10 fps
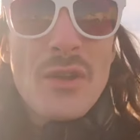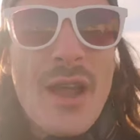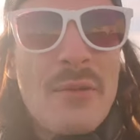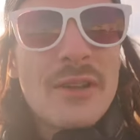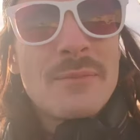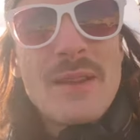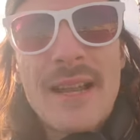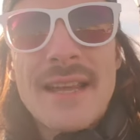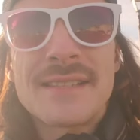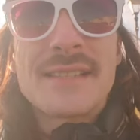even know how it could
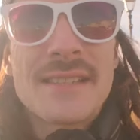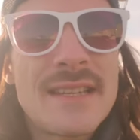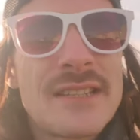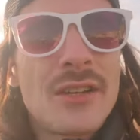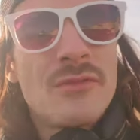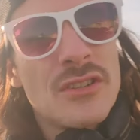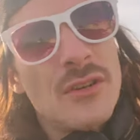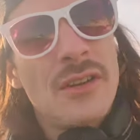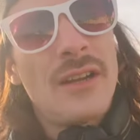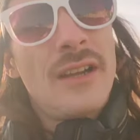be classed as a seaside
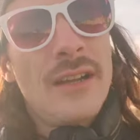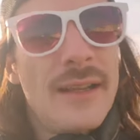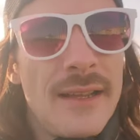resort.